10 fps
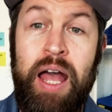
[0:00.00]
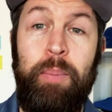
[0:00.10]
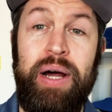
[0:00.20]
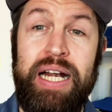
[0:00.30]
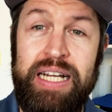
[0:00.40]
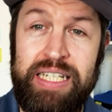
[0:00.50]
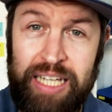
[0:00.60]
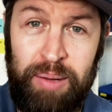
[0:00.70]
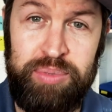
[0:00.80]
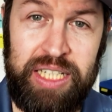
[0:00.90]
but it is
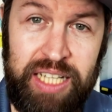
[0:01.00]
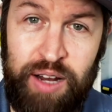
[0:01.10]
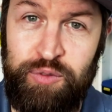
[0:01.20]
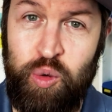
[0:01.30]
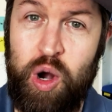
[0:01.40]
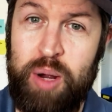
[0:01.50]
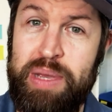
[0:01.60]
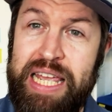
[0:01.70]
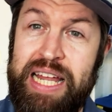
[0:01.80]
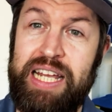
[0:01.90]
something that if you want to
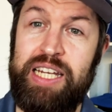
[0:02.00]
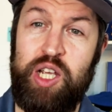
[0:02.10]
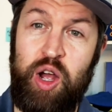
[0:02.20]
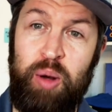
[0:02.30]
be in it, you got to